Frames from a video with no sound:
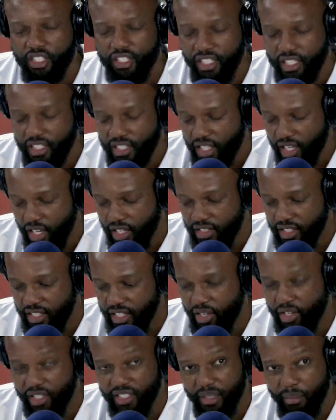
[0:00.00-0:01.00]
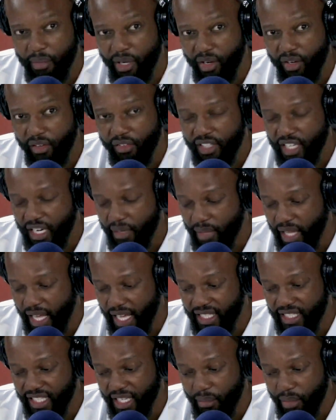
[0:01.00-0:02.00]
Just lastly, because I'm out of time, the
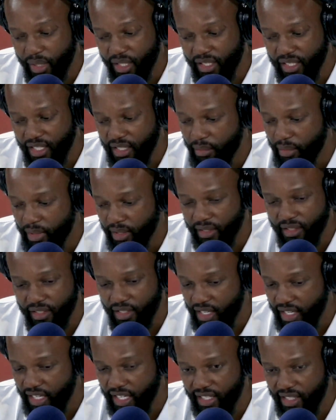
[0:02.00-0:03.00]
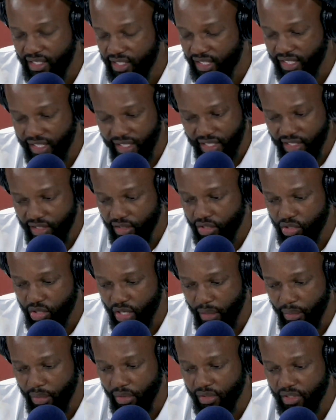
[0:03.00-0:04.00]
SABC minister, it's still
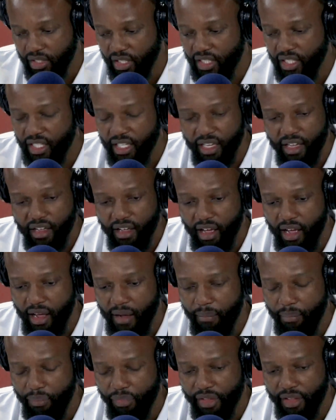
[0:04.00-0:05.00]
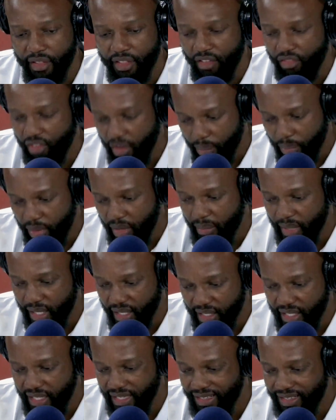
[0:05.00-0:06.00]
troubled. They've
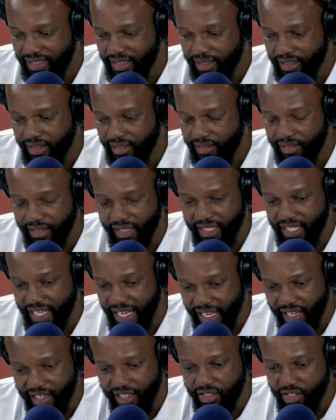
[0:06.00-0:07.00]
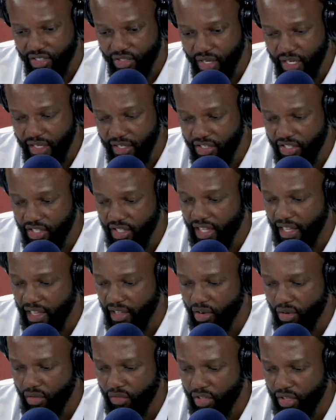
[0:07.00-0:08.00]
implemented a turnaround strategy there
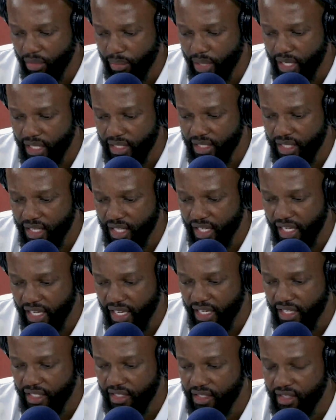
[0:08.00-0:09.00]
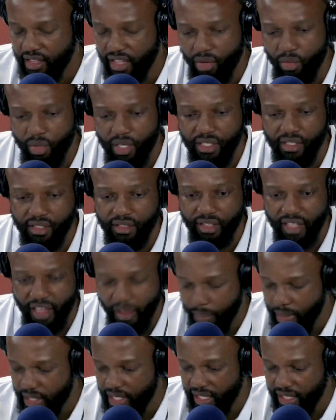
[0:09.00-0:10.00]
over the past 3 years. There was
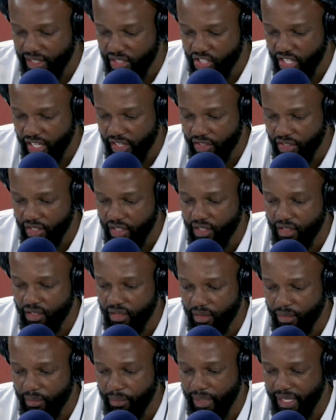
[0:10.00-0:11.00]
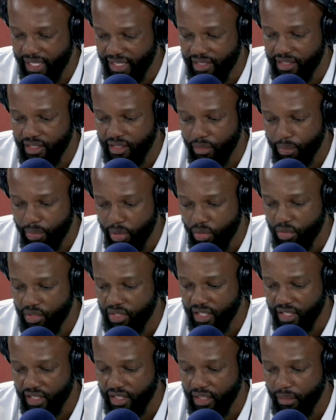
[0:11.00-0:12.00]
capital injection, but it's still
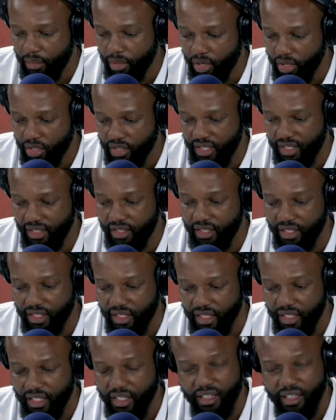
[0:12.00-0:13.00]
posting some losses.